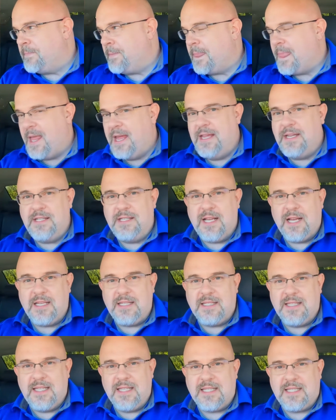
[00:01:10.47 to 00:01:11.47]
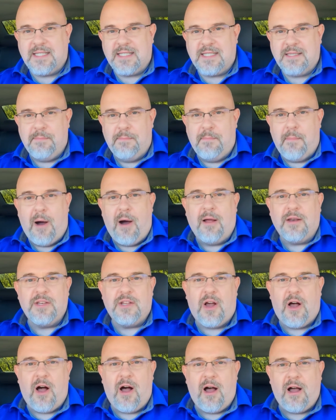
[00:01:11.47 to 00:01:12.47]
It does this
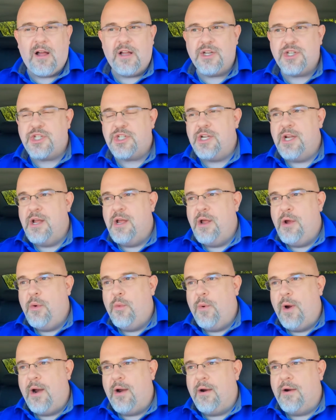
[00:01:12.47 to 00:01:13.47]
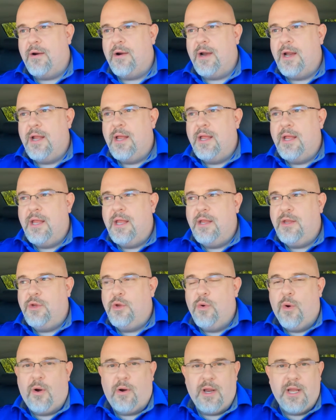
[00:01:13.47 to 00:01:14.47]
montage where
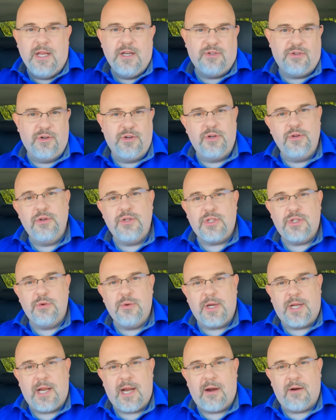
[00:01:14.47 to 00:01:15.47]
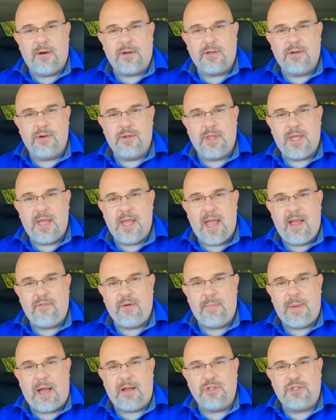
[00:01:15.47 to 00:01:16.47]
you are introduced to a character. They have
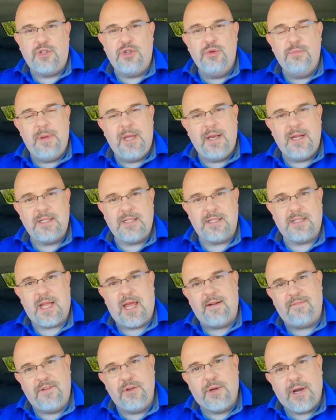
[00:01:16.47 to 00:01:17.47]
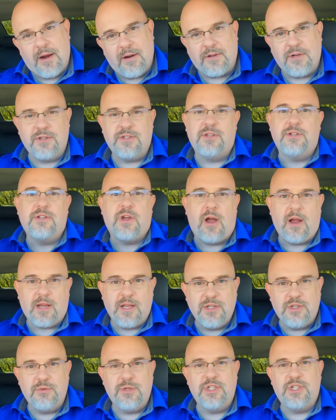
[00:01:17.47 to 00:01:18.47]
about 2 minutes. It's got a few characters. They're
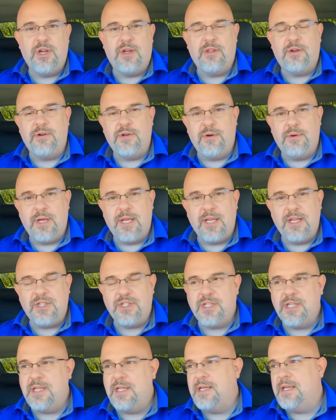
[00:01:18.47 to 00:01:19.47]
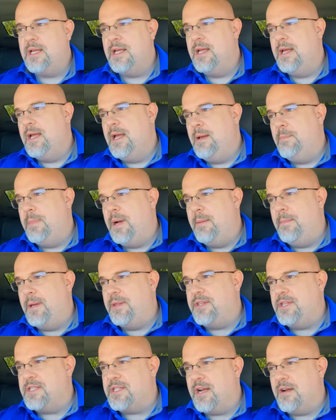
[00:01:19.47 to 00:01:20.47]
talking to each other during each scene.
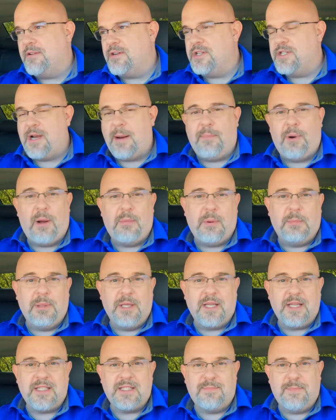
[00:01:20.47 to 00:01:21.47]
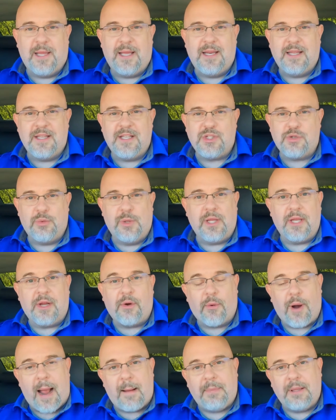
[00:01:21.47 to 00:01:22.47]
But these characters, and I'm probably explaining this really
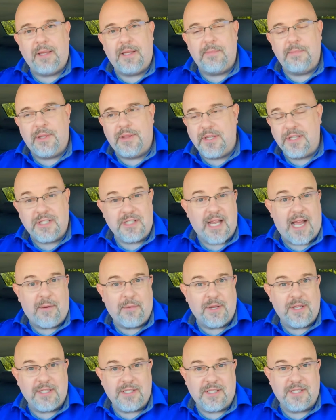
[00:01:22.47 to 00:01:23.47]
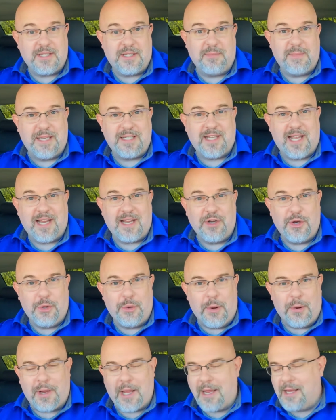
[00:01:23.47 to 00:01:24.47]
crappily, but this is how it is. This is the best I can
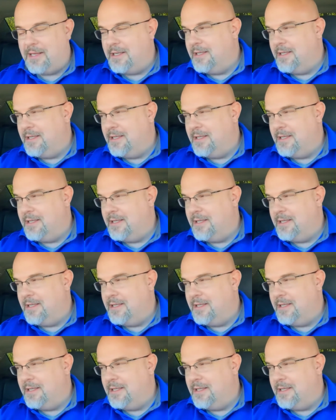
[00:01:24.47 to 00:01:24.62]
do, okay?